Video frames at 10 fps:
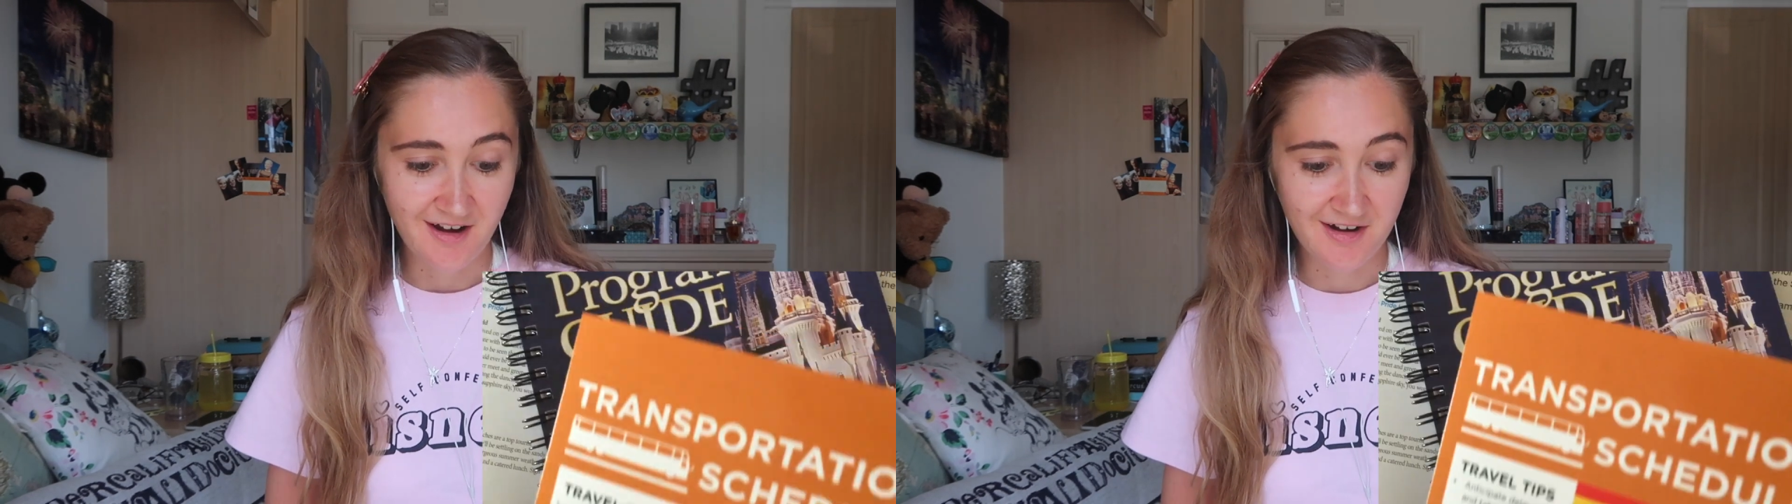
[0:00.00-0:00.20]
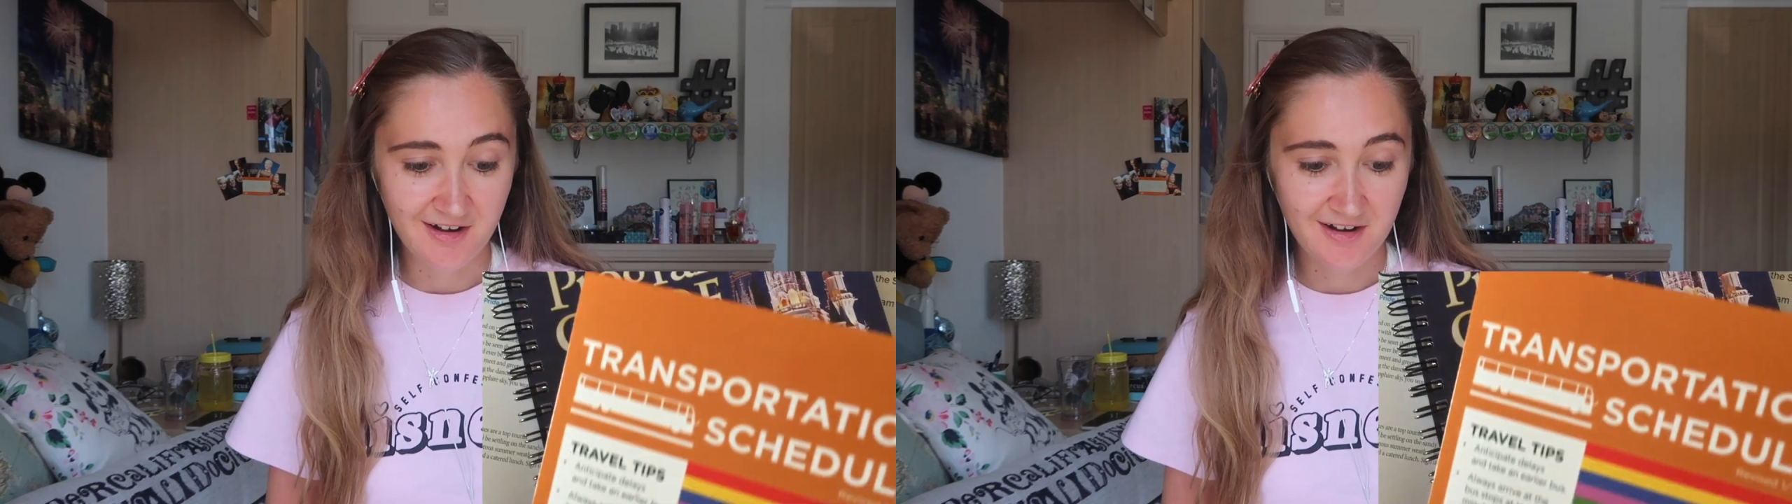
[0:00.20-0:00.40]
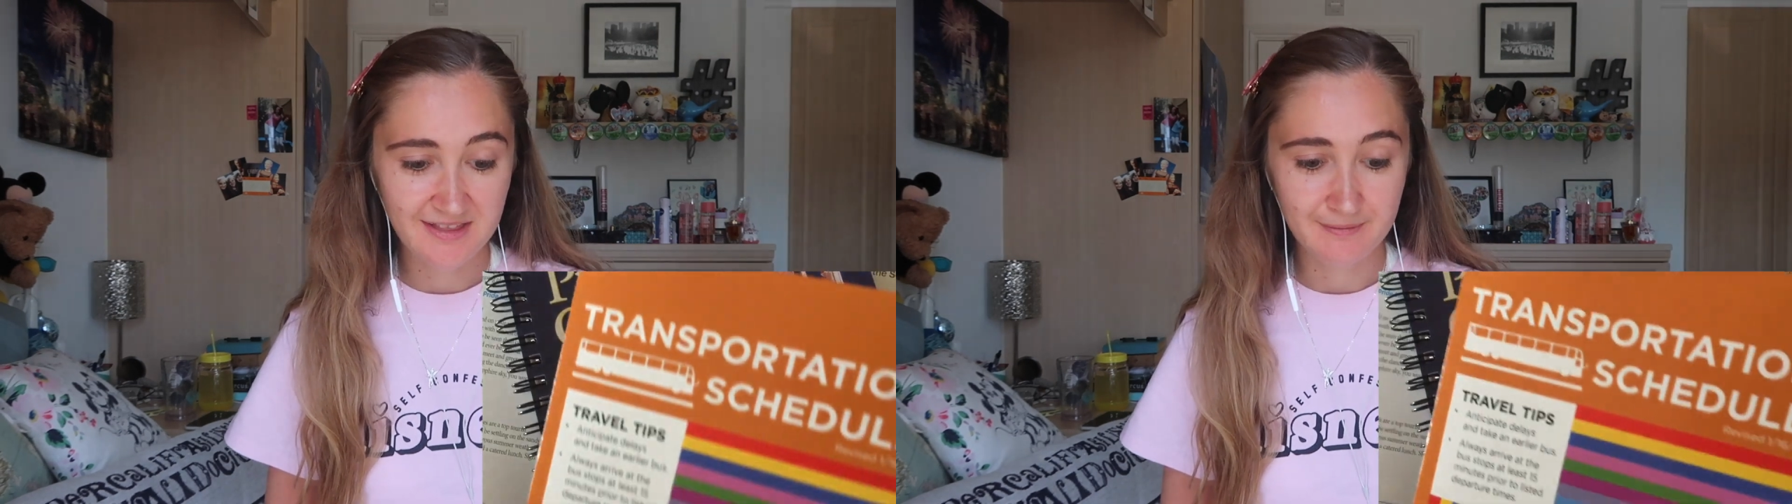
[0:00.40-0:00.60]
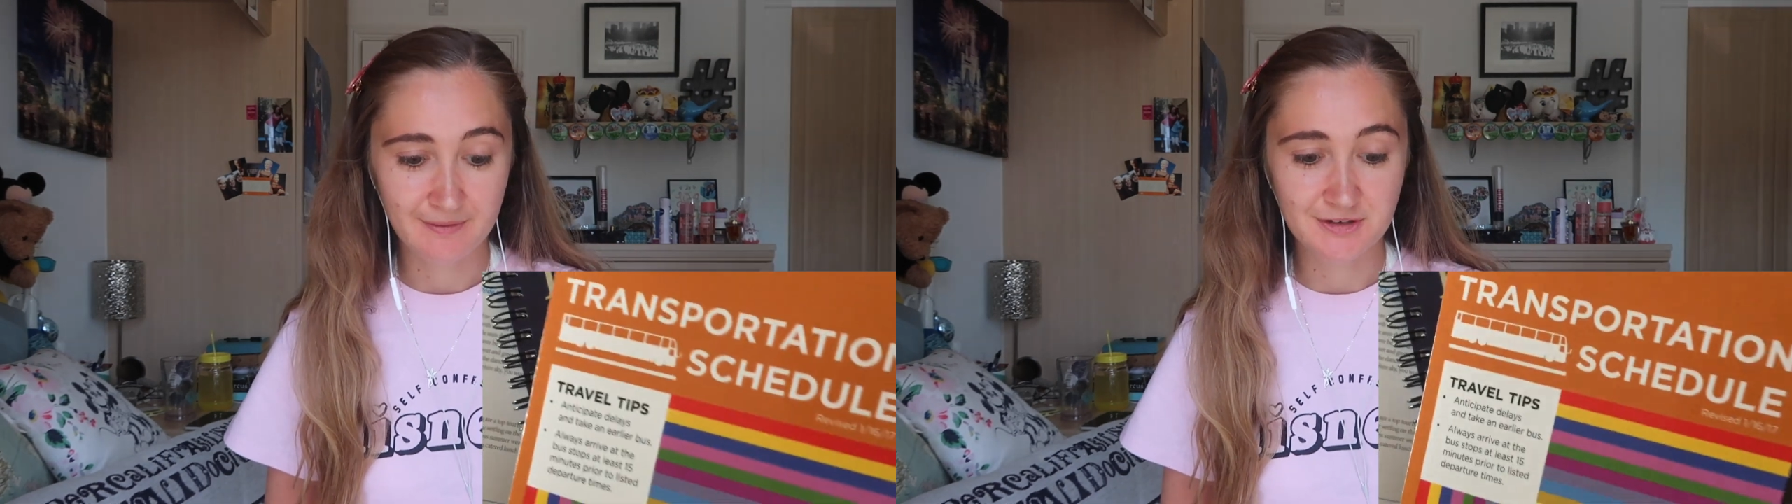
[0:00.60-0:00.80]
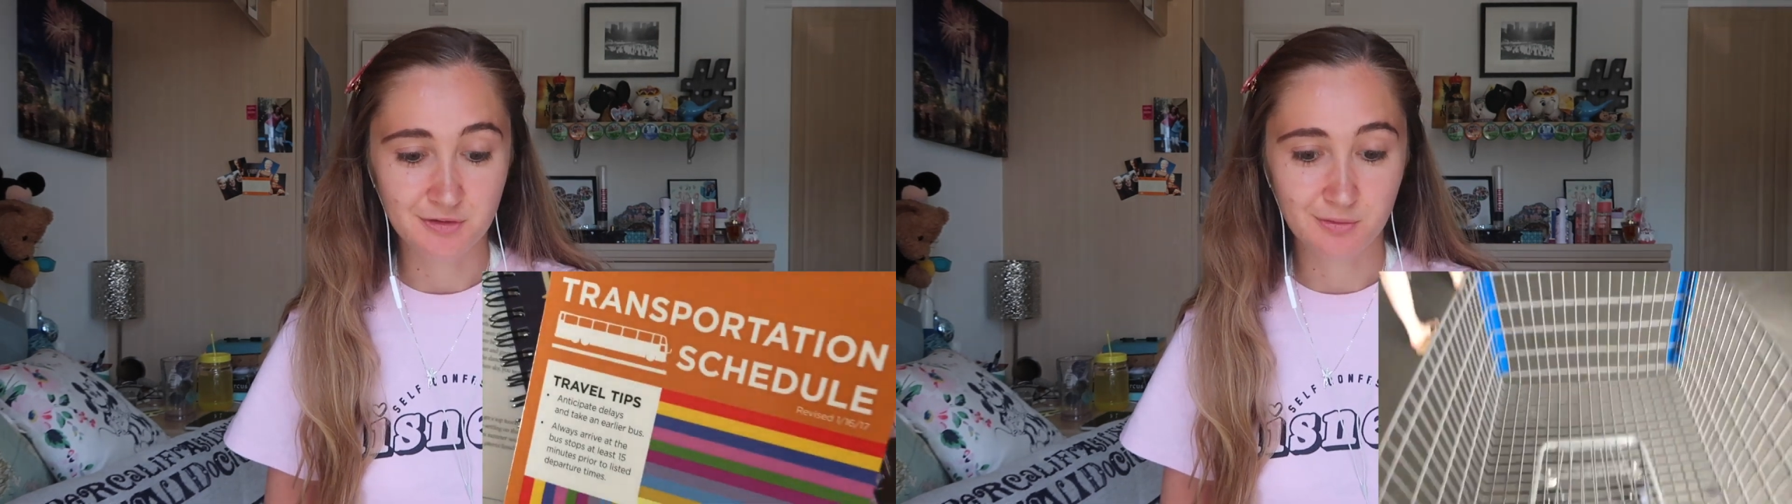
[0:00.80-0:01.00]
Oh, and then we
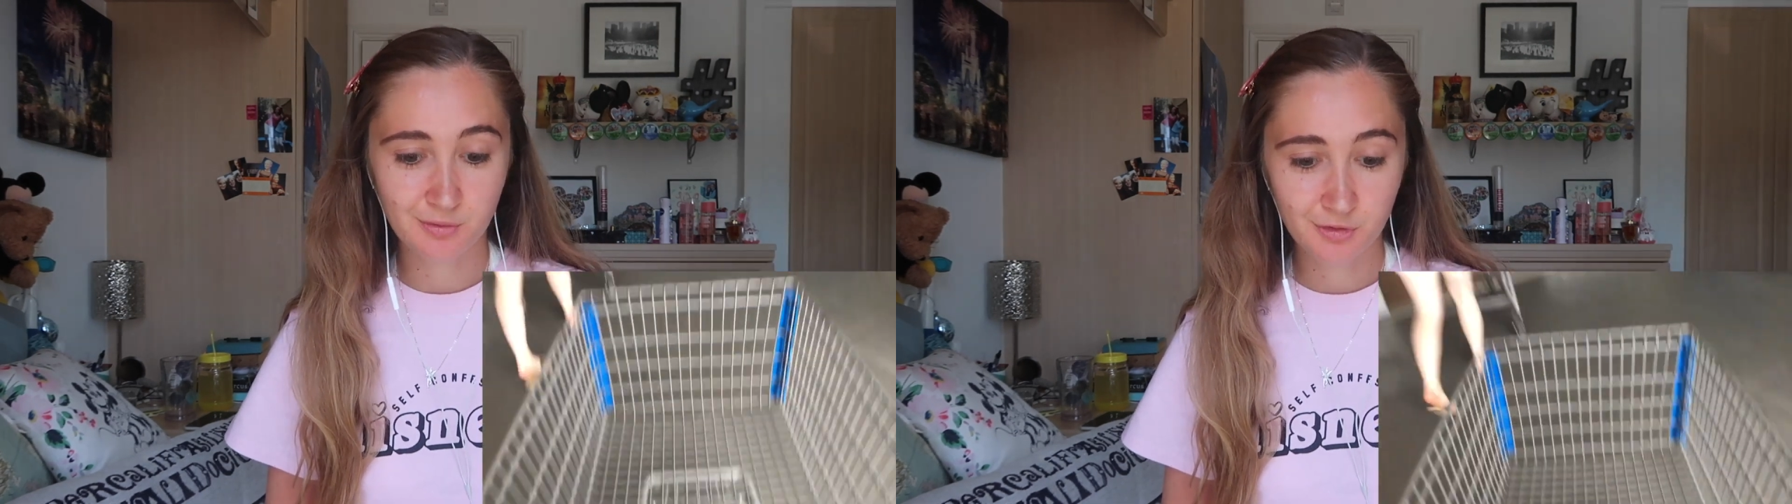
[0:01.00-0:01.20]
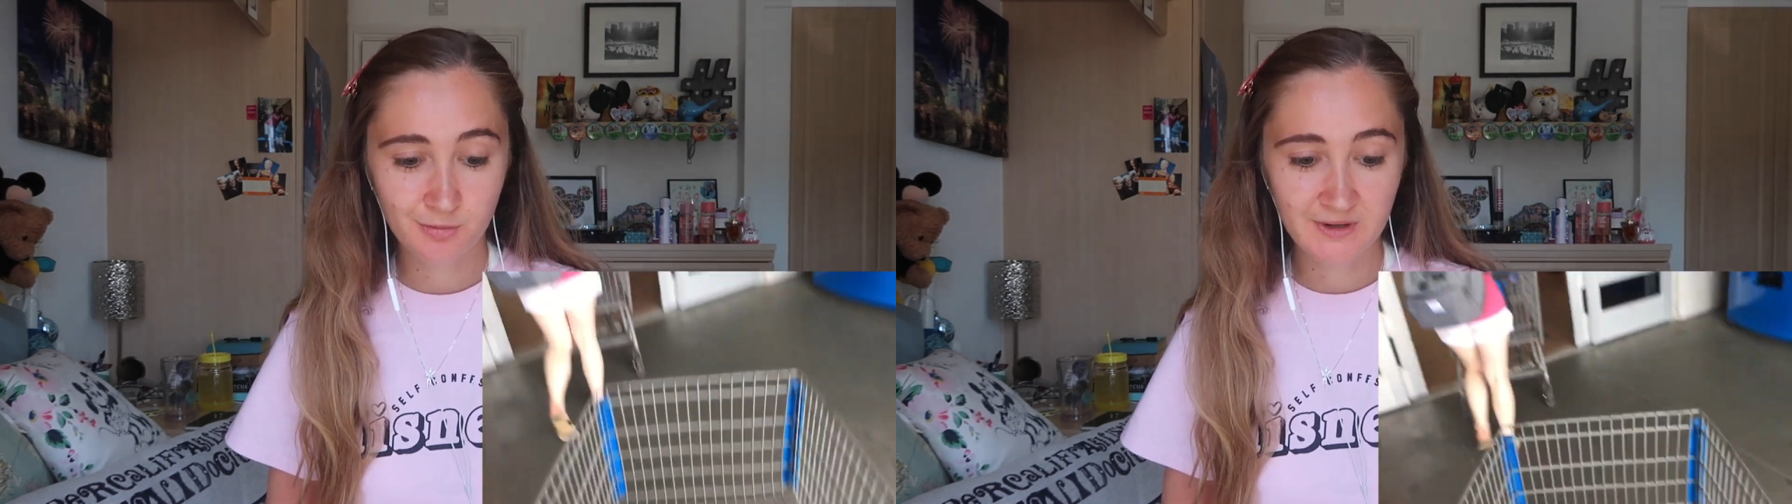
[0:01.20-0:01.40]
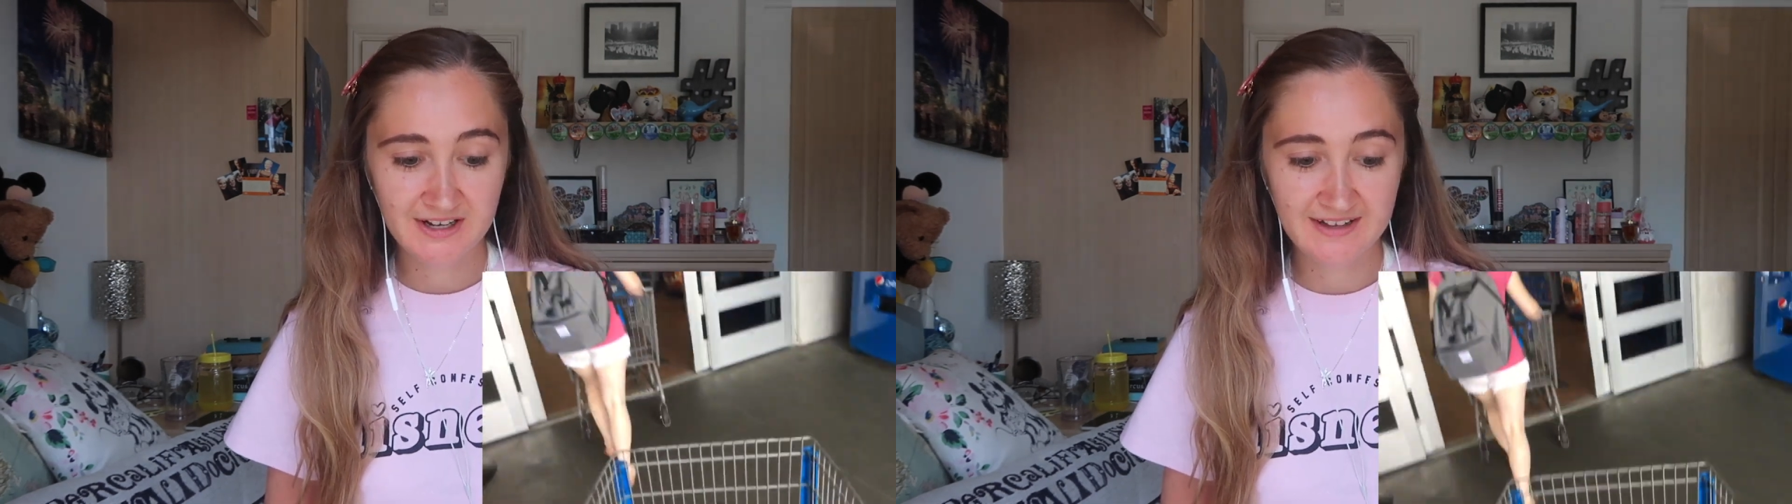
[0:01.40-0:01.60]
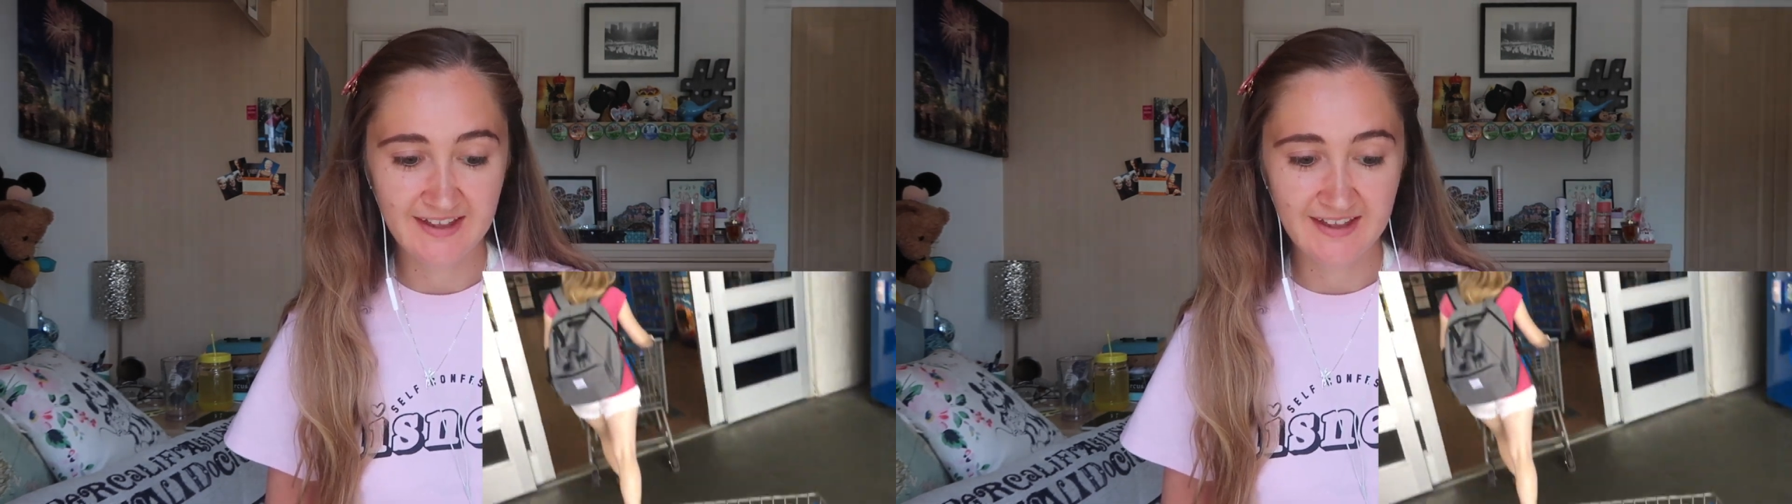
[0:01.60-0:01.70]
went to Walmart.